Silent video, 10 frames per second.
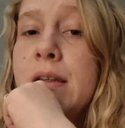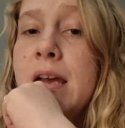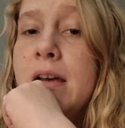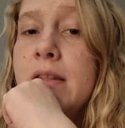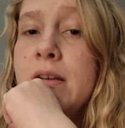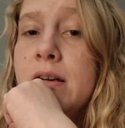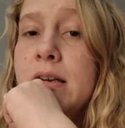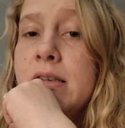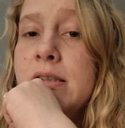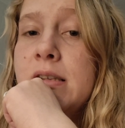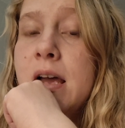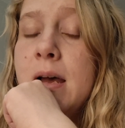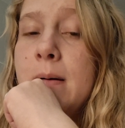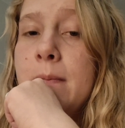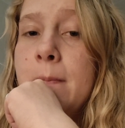yeah, there is.
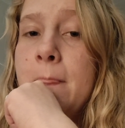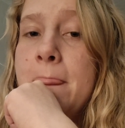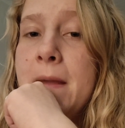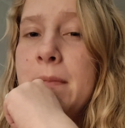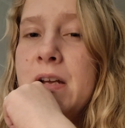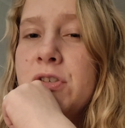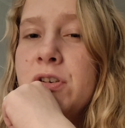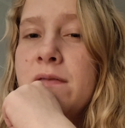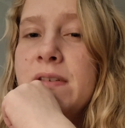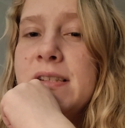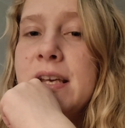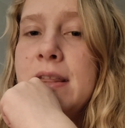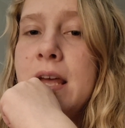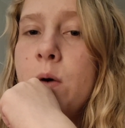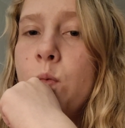I'm not sure if it's
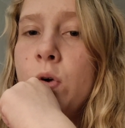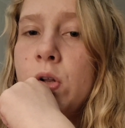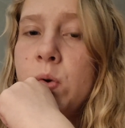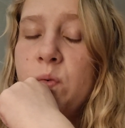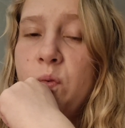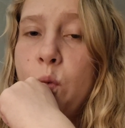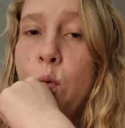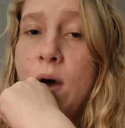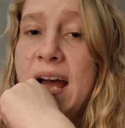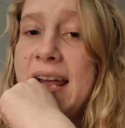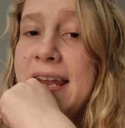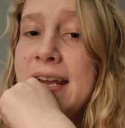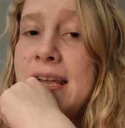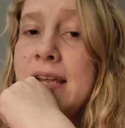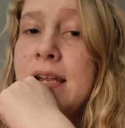like that
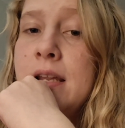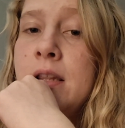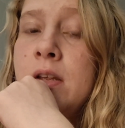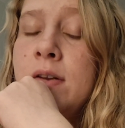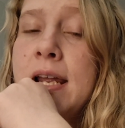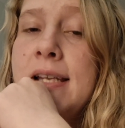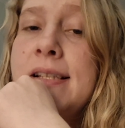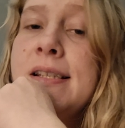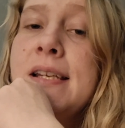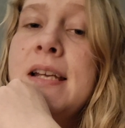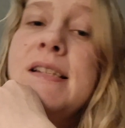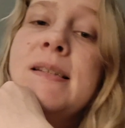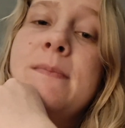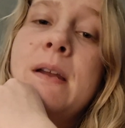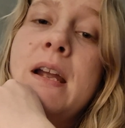worldwide in the United
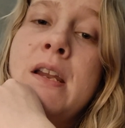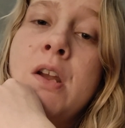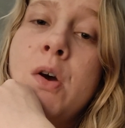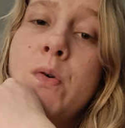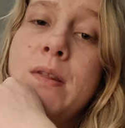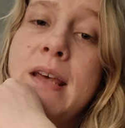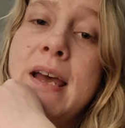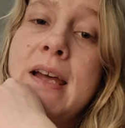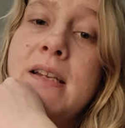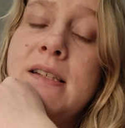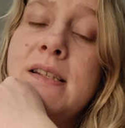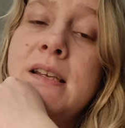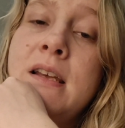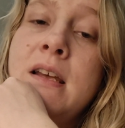States, but I know that